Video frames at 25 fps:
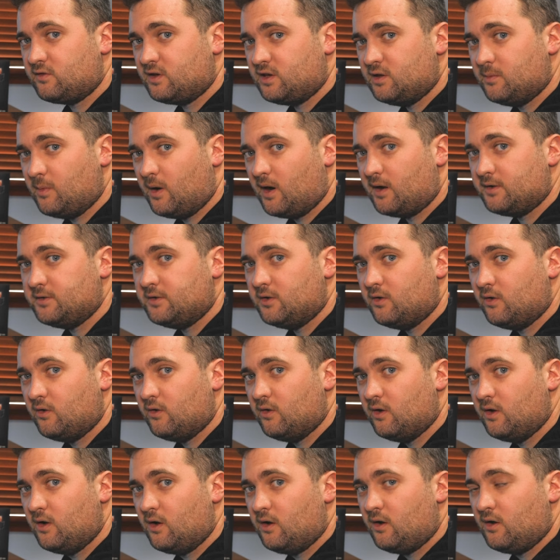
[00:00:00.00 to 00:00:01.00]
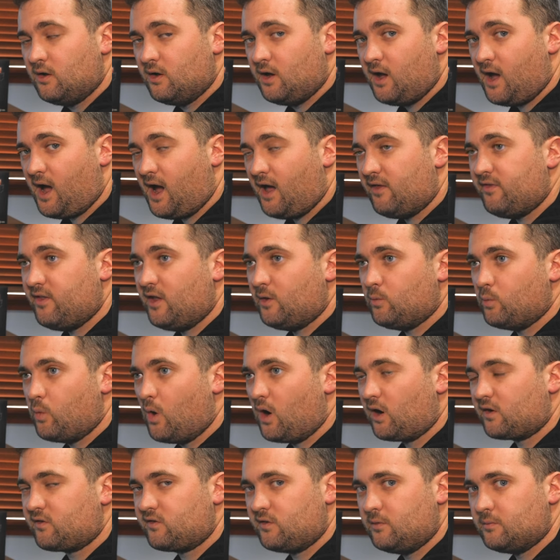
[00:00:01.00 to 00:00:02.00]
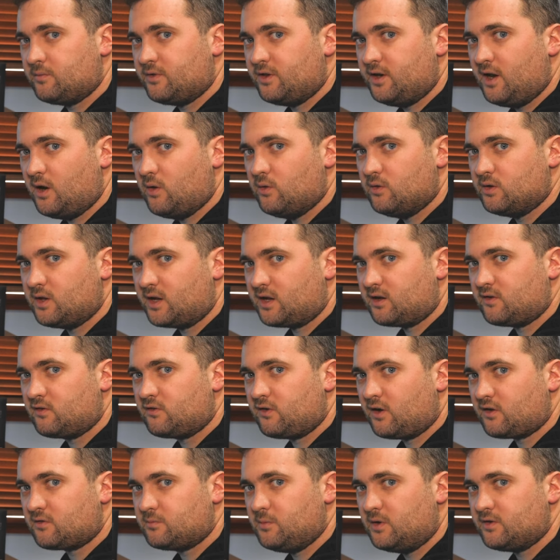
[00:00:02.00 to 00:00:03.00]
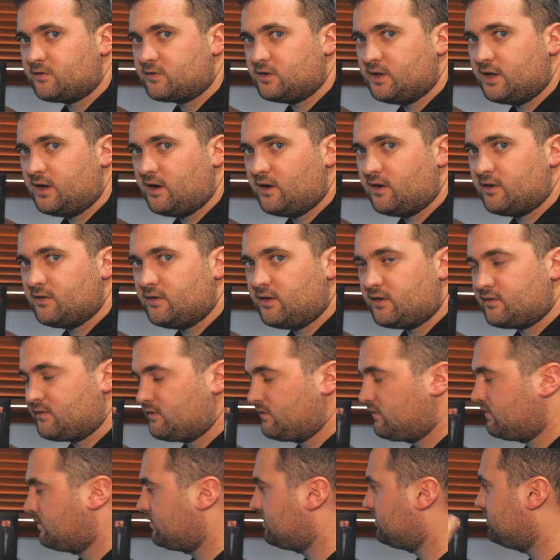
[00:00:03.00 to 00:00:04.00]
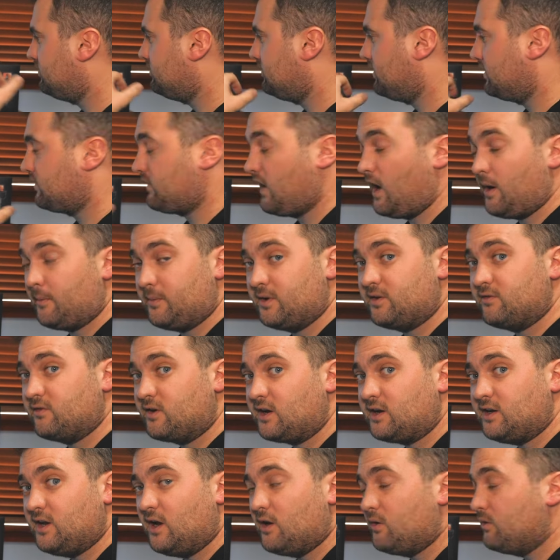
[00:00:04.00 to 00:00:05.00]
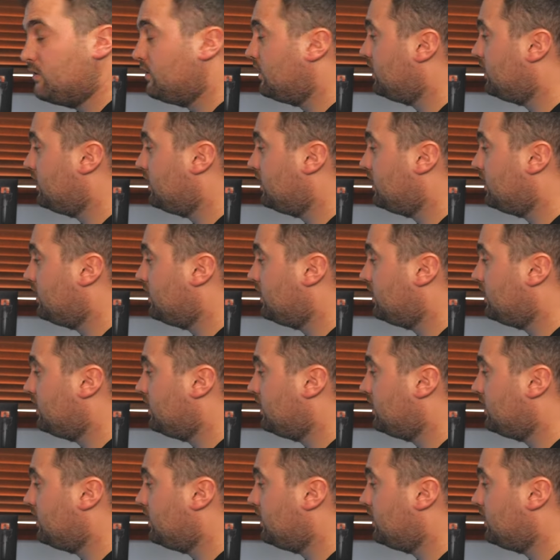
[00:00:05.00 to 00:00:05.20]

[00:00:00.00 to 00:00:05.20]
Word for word: read the manual, and then works something out like six months later. That's it's happening right now.